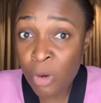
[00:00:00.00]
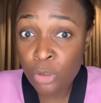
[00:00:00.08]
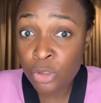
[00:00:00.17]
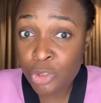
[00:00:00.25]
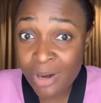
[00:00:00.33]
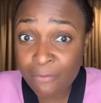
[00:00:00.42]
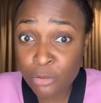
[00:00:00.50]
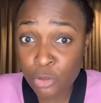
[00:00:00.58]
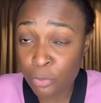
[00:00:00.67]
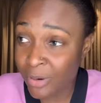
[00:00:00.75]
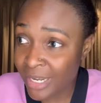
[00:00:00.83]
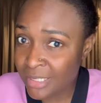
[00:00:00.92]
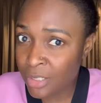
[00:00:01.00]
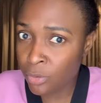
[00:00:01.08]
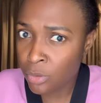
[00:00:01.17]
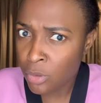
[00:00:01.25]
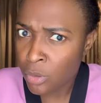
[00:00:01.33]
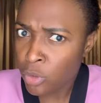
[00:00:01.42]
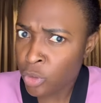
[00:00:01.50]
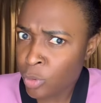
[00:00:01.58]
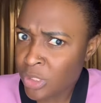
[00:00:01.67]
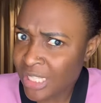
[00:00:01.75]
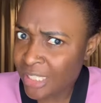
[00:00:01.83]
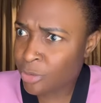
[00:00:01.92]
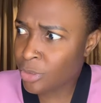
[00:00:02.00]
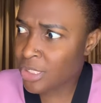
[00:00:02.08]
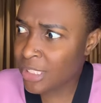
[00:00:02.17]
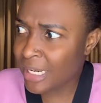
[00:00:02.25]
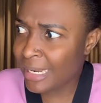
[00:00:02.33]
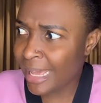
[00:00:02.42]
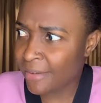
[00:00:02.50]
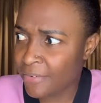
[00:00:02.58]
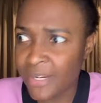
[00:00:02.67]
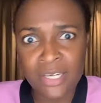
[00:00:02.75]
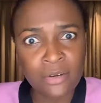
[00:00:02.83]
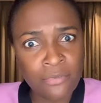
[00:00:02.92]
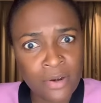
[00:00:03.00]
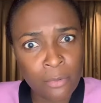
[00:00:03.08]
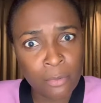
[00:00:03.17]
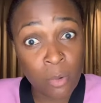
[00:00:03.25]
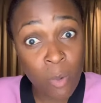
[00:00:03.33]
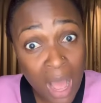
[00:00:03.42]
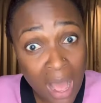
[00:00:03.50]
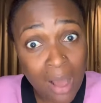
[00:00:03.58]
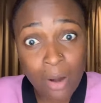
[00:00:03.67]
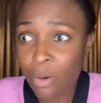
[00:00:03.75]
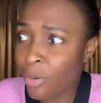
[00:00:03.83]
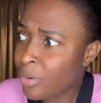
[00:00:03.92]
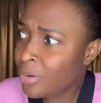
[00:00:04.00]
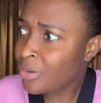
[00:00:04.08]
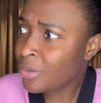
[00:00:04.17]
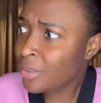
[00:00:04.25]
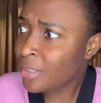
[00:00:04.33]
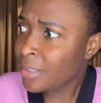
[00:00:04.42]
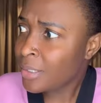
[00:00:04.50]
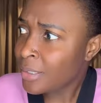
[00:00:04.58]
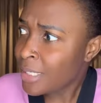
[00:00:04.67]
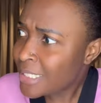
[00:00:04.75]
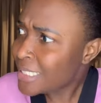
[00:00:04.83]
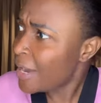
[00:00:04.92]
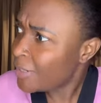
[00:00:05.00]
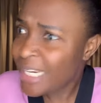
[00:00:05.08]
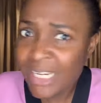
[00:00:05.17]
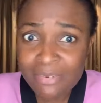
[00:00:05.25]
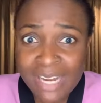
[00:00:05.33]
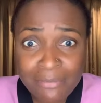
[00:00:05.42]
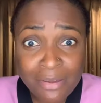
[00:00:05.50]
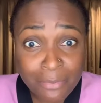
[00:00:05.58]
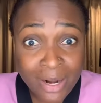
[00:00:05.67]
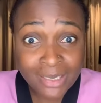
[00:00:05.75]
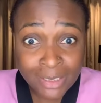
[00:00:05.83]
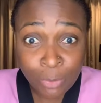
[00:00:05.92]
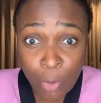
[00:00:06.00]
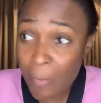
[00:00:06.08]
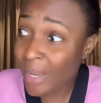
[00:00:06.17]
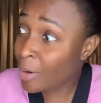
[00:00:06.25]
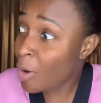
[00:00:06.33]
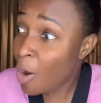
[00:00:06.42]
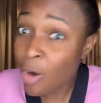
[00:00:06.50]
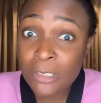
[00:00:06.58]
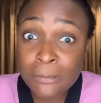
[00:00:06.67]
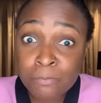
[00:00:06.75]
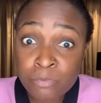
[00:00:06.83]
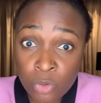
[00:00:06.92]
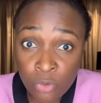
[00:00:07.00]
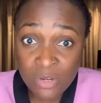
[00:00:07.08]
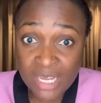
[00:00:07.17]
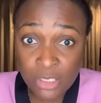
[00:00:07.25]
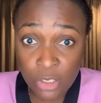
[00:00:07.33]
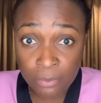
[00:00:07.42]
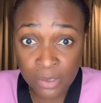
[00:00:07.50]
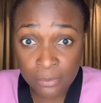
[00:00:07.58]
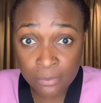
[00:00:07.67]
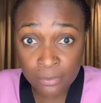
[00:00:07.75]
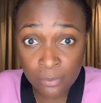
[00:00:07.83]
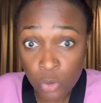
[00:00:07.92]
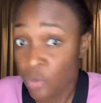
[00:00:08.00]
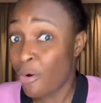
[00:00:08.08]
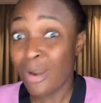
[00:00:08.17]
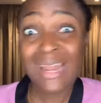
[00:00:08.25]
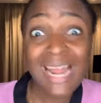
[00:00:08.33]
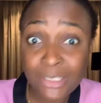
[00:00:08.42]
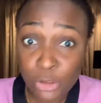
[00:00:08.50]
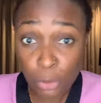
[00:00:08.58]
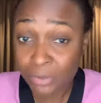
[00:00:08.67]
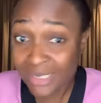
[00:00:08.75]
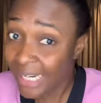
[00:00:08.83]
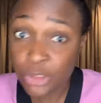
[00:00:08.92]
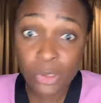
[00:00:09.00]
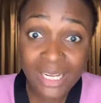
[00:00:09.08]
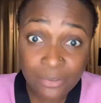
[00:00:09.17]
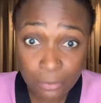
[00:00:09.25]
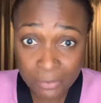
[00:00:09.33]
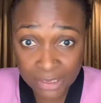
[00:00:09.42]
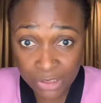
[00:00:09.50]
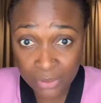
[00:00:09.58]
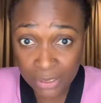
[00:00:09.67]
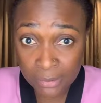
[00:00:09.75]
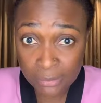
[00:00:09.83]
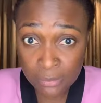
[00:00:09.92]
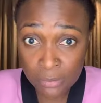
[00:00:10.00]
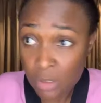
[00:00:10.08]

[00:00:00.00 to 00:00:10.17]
When you travel to Brazil, you will start to see life in a different way. Wow! Is this how they live life in Brazil? Oh my God! You've learned something. You've unlearned something that you learned from Nigeria.